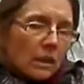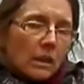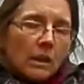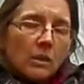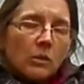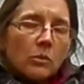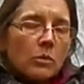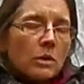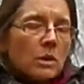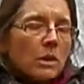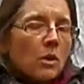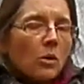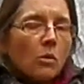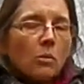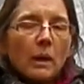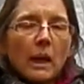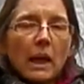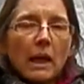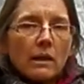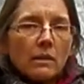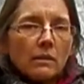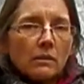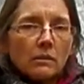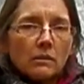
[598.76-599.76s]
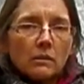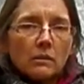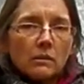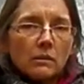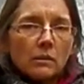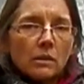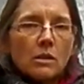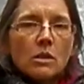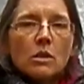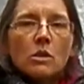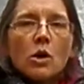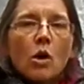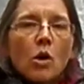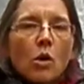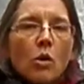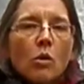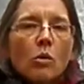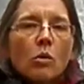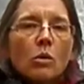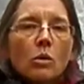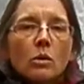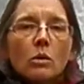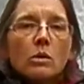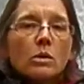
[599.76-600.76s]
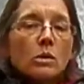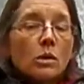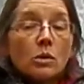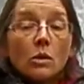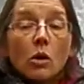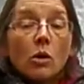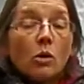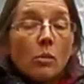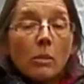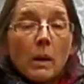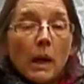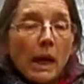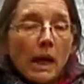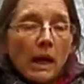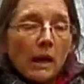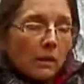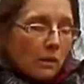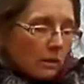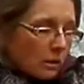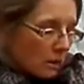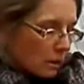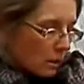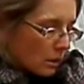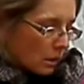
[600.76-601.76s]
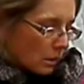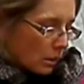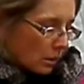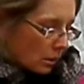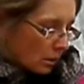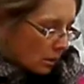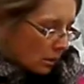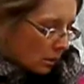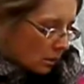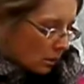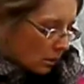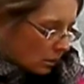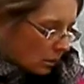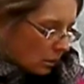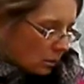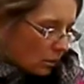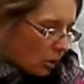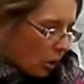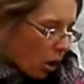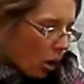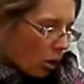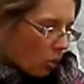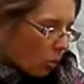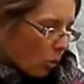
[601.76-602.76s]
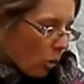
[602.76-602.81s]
It was so bad. So, so bad. Not